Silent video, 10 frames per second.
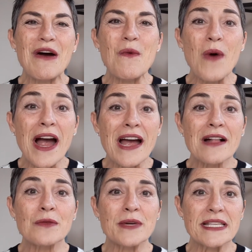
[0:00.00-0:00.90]

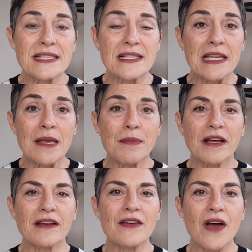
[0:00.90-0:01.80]
while we sleep,
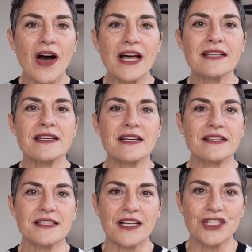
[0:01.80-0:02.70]
not
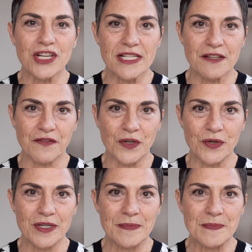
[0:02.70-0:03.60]
digest
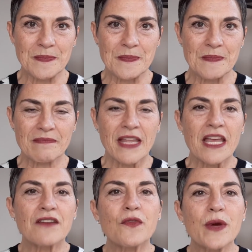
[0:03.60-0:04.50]
food.
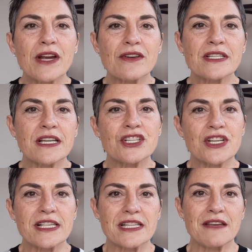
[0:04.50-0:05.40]
If we are
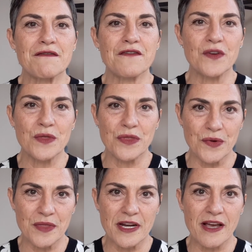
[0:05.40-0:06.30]
digesting food
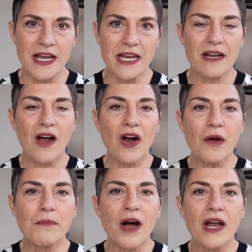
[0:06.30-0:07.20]
through the night,
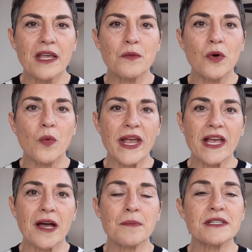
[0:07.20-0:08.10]
our body will
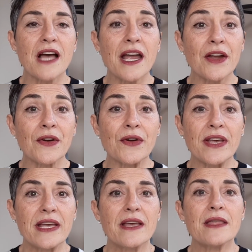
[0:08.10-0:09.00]
wake up tired.
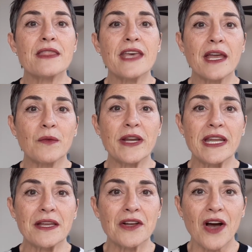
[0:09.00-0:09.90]
Then we
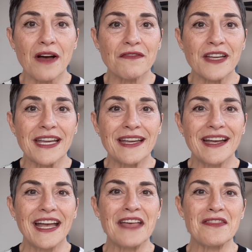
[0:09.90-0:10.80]
need coffee
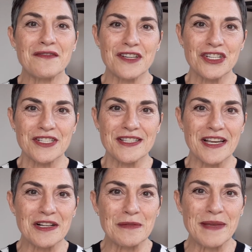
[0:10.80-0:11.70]
and the vicious
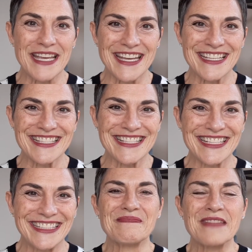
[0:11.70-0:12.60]
cycle
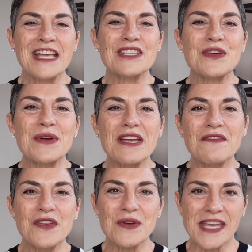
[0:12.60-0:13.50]
begins. So
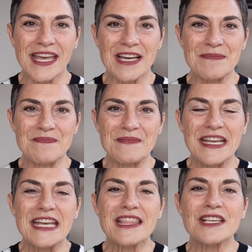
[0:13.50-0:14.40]
if you can,
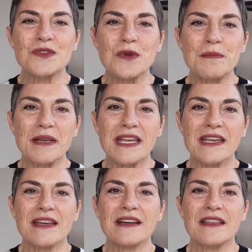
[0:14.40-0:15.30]
this would
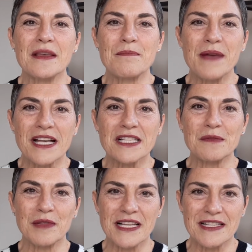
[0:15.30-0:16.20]
be the
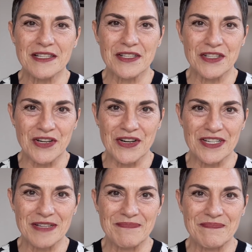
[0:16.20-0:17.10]
best place to
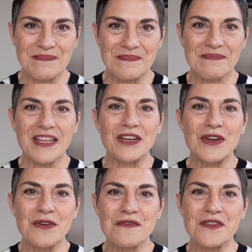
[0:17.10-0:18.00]
start.
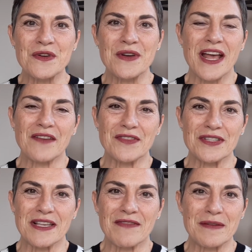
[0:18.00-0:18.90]
No food after
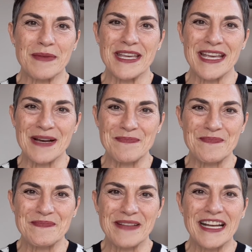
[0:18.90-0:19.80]
7 p.m.
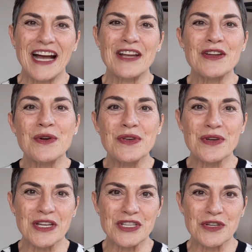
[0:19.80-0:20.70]
I know
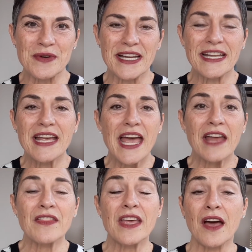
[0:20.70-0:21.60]
you can do it.
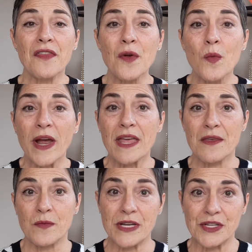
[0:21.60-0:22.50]
And the other way
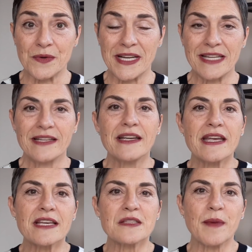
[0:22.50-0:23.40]
that we do it
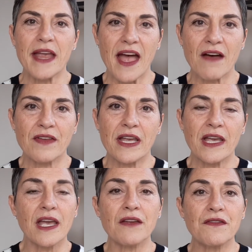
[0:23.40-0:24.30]
is by
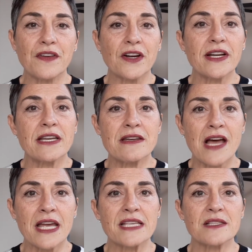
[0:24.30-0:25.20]
having a very
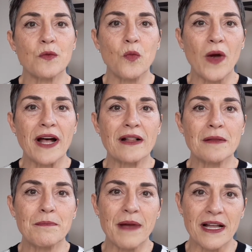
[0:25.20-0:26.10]
nice,
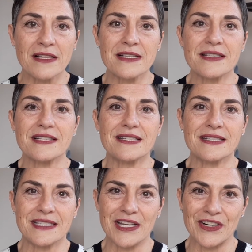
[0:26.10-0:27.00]

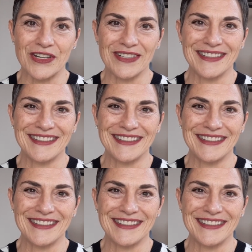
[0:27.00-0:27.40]
well-balanced dinner.